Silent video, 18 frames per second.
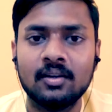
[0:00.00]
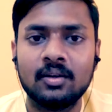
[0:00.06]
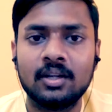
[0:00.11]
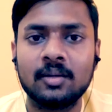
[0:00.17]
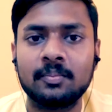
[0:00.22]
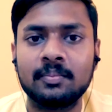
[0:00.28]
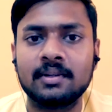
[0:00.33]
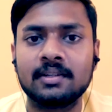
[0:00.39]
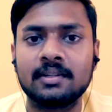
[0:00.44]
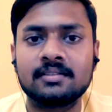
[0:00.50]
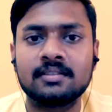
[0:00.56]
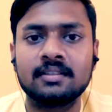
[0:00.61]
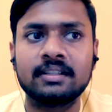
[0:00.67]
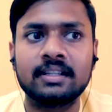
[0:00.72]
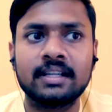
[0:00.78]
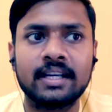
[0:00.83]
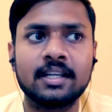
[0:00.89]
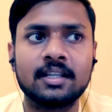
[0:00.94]
Well, a
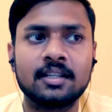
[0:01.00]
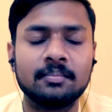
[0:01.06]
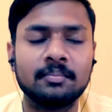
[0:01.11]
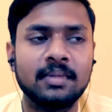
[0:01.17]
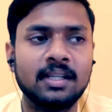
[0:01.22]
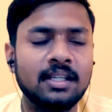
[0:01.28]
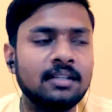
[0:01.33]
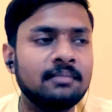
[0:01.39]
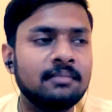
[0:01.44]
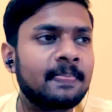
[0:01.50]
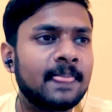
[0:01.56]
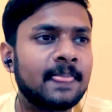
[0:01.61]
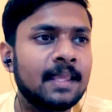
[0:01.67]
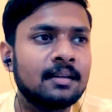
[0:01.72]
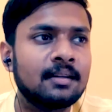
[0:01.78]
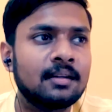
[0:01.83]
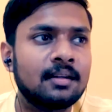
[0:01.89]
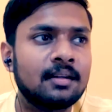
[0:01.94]
person like me,
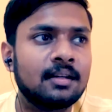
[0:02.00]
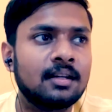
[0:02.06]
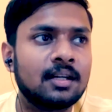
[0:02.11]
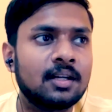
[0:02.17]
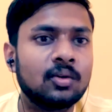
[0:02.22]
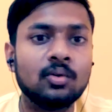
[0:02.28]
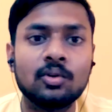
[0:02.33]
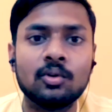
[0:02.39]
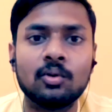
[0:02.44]
uh, who